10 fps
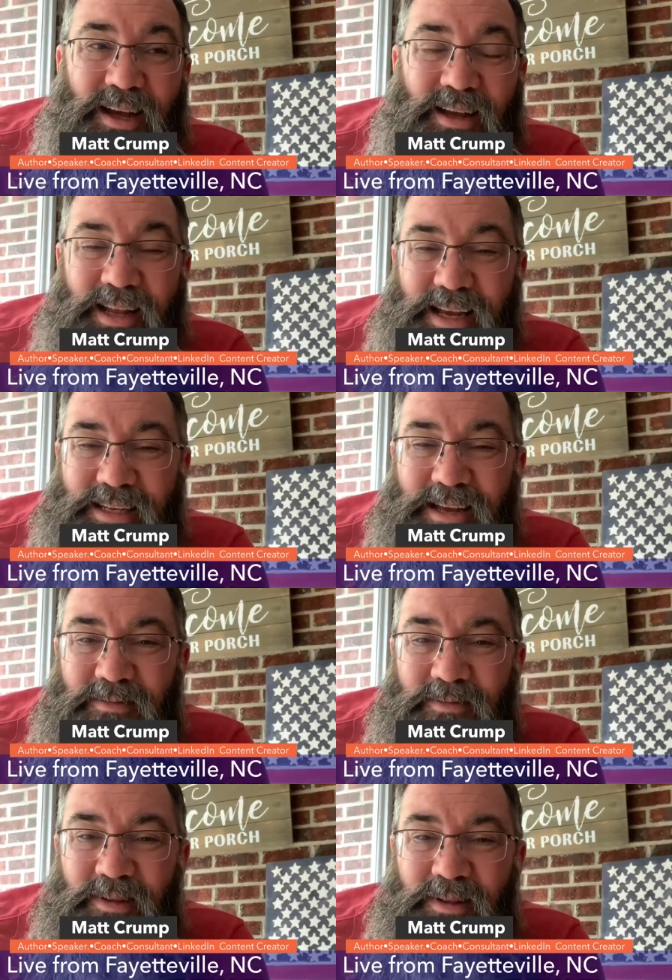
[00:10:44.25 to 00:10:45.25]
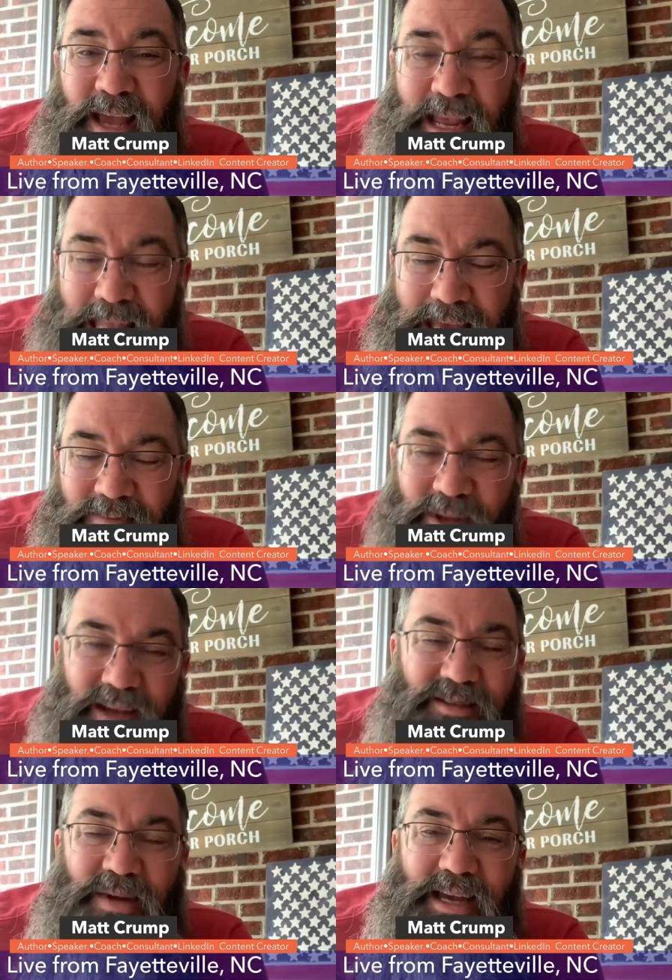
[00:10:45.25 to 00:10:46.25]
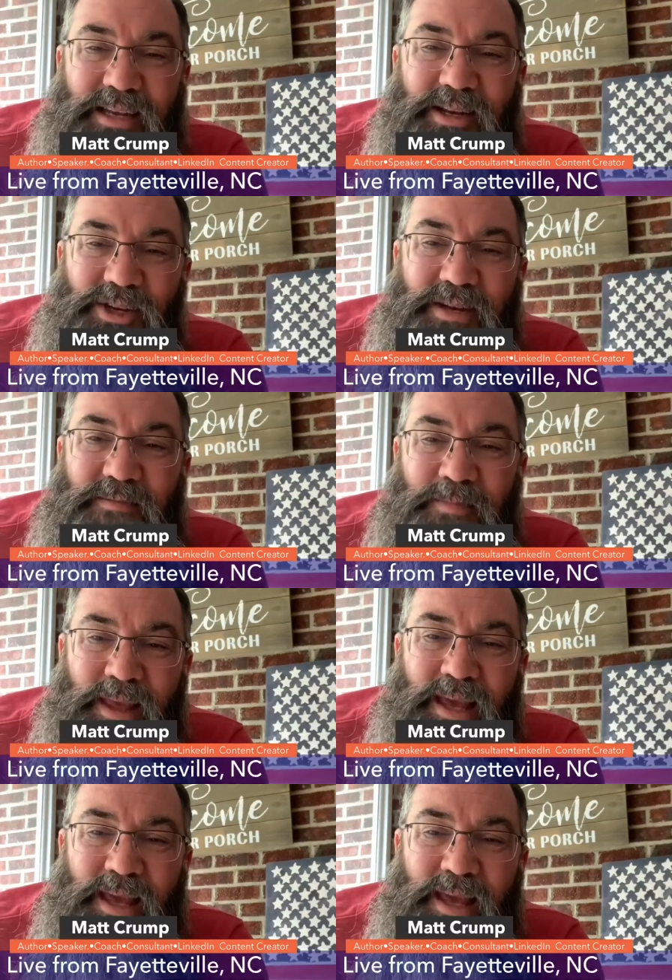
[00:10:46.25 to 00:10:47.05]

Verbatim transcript: on LinkedIn lately because of my condition